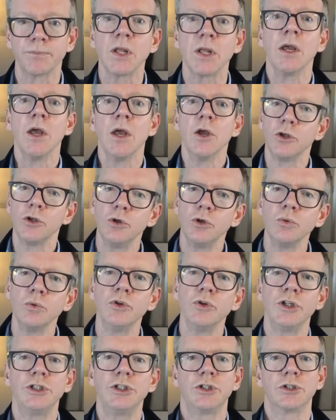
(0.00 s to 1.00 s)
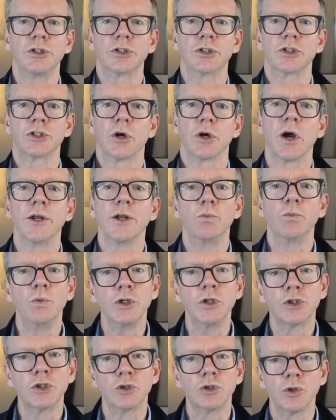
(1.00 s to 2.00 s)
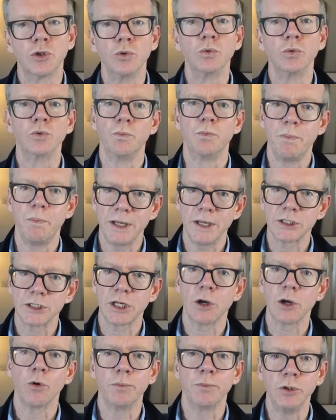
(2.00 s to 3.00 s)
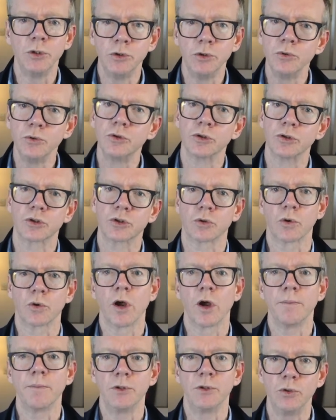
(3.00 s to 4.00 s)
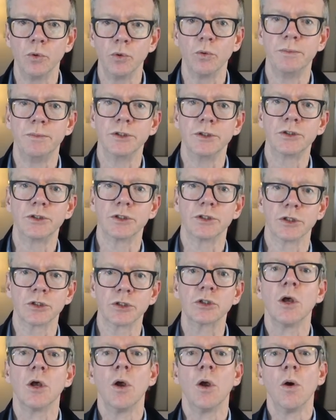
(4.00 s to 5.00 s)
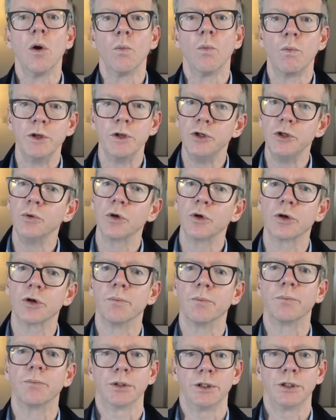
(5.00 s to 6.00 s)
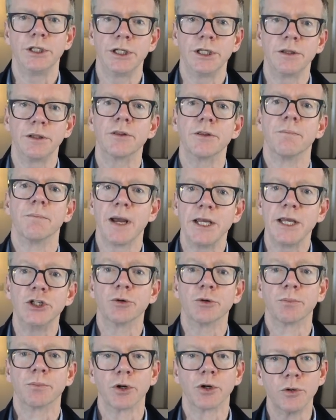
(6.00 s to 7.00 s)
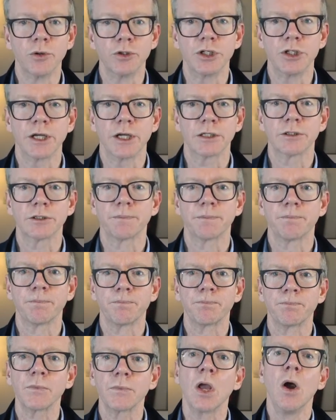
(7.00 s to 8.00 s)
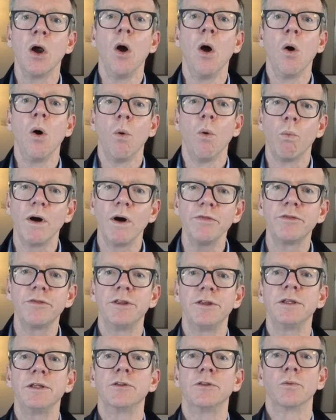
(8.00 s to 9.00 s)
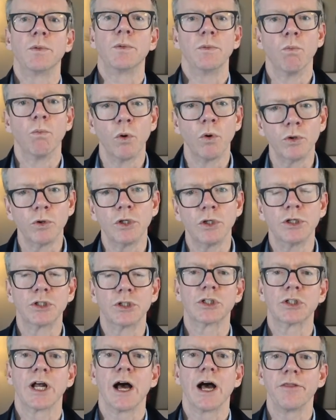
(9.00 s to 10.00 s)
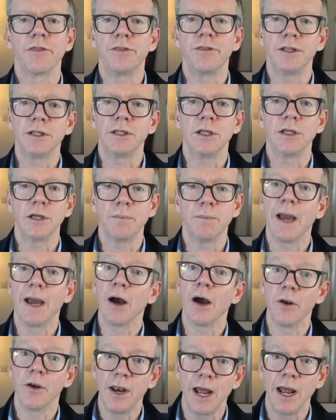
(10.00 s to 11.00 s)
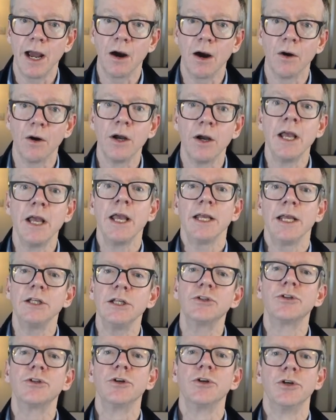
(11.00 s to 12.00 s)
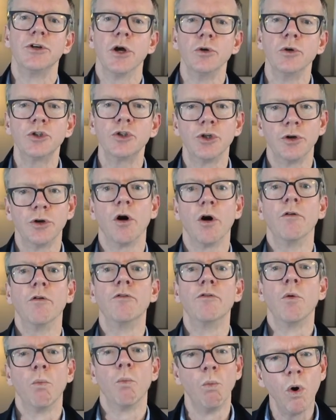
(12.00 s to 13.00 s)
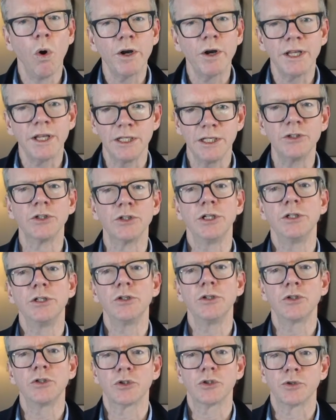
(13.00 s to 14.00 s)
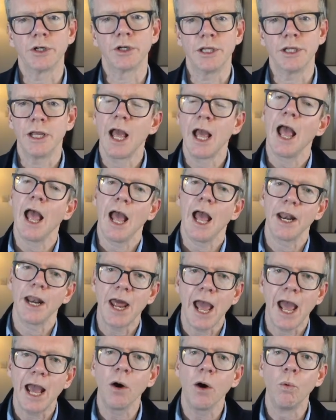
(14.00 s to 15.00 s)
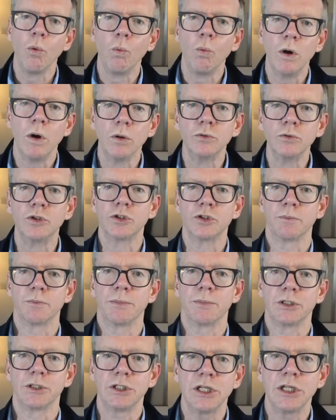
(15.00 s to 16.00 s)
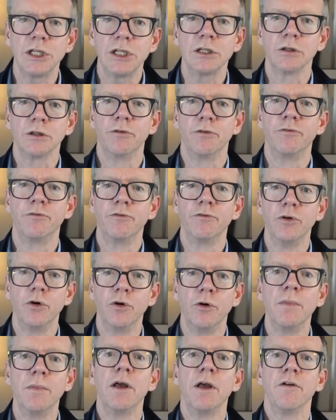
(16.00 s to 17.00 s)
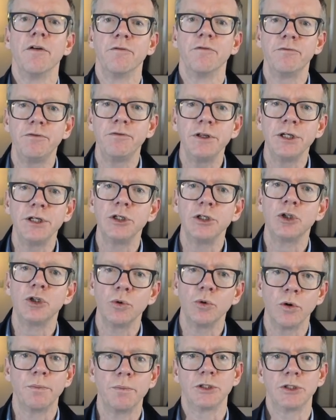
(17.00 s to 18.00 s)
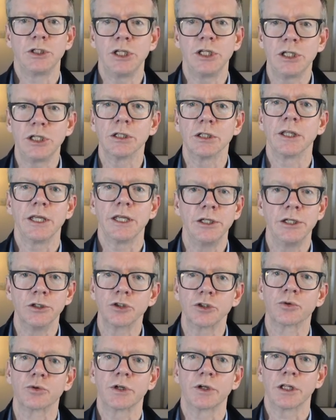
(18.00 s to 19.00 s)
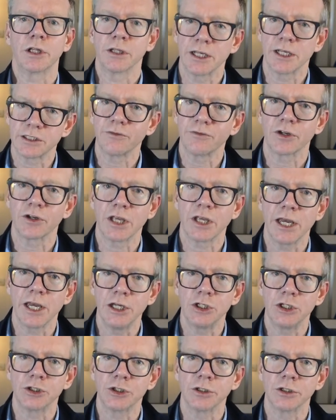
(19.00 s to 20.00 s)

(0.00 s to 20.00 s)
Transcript: You'll need to decide which tools best help you describe your business when you are completing the major project. One thing that we want you to start thinking about now is the notion of what is an industry and how well does a particular firm fit into a particular industry classification.